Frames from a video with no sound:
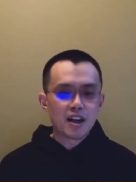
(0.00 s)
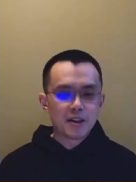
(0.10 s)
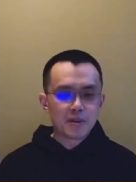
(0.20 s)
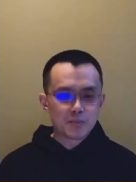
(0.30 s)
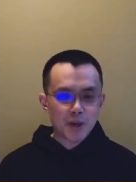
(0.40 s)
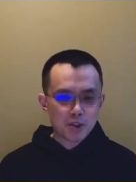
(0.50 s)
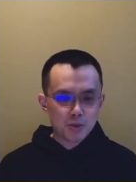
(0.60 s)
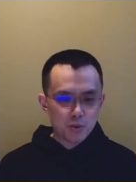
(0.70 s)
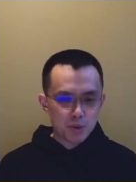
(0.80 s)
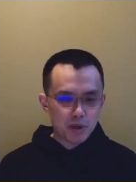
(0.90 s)
Uh, especially
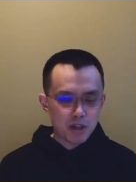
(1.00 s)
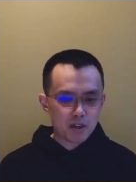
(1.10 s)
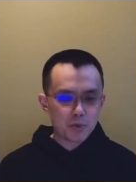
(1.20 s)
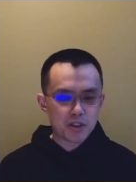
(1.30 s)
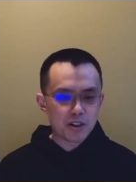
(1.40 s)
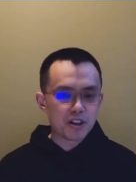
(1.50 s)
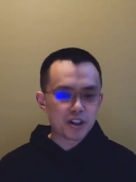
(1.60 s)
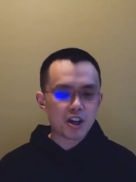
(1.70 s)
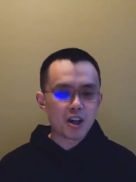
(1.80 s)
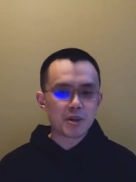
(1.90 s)
uh, with the
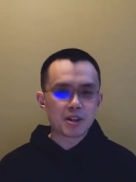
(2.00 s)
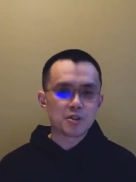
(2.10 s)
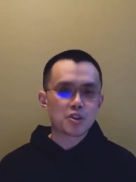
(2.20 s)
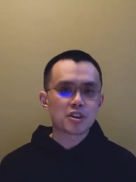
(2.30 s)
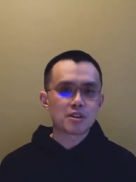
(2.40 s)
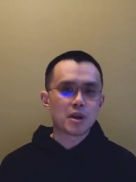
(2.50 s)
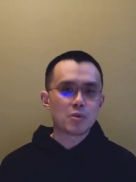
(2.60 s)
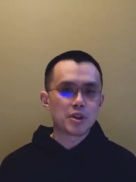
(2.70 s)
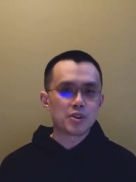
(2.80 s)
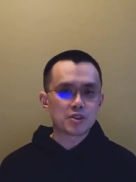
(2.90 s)
early topic you talked
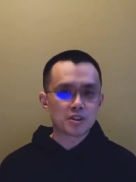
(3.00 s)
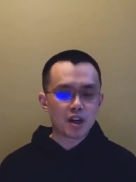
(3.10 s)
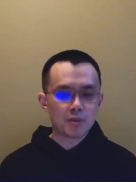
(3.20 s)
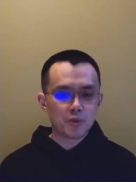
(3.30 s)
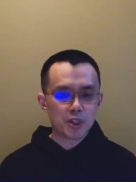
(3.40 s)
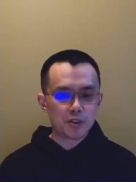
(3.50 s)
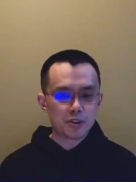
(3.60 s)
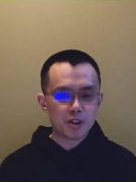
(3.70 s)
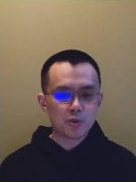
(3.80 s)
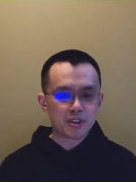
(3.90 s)
about when you when you
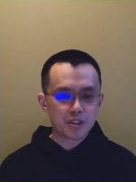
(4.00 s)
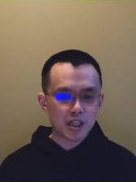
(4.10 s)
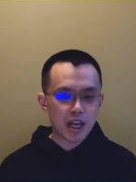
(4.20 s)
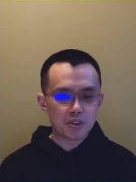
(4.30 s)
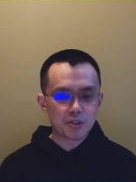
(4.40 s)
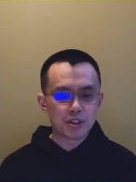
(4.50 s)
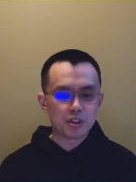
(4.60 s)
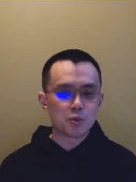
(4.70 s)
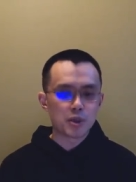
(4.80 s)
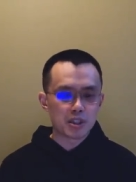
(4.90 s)
deal with how do you
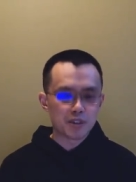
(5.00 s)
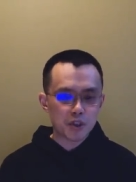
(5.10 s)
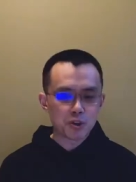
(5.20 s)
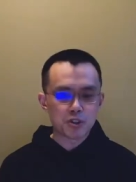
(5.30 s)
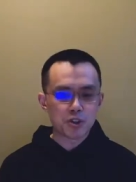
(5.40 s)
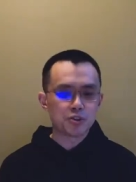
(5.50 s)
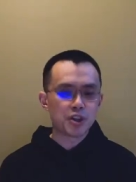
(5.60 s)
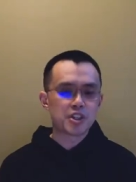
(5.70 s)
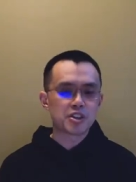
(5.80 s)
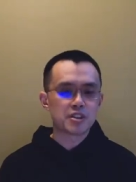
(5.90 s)
deal with difficult
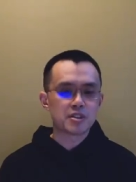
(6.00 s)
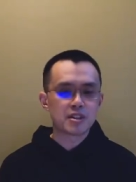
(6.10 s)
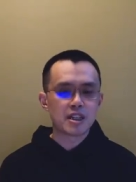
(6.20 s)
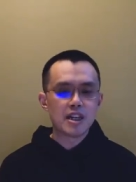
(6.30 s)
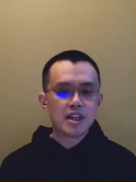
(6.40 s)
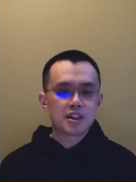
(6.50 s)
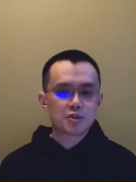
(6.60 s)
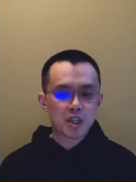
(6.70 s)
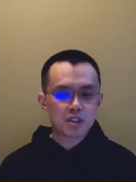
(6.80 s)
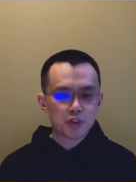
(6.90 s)
situations,
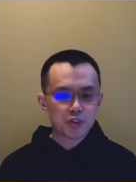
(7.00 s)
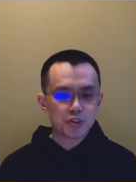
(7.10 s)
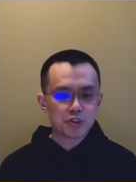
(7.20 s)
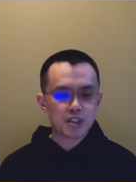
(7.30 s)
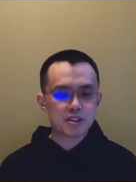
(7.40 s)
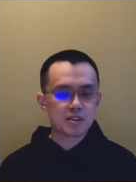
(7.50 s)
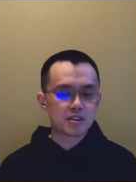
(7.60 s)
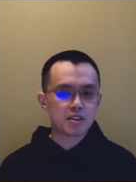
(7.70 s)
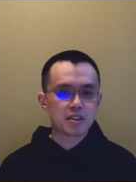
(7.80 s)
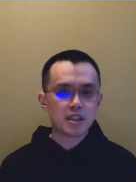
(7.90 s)
stressful
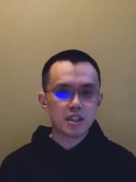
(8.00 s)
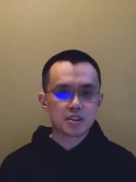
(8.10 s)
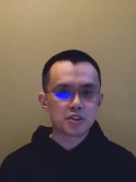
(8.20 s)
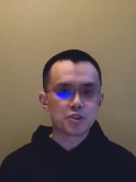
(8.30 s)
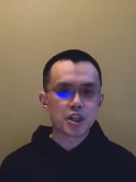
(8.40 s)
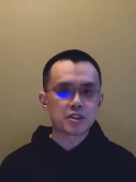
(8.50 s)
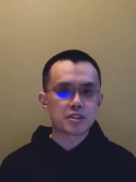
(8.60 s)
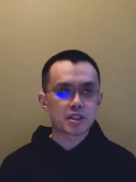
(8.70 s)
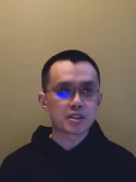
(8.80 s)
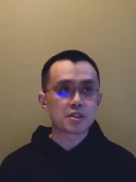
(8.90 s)
situations,
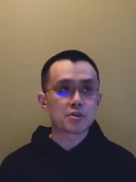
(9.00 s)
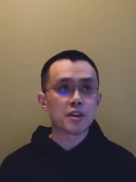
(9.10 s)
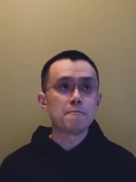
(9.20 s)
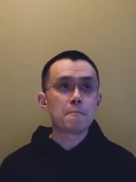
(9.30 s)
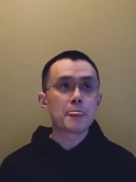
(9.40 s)
situations, etc.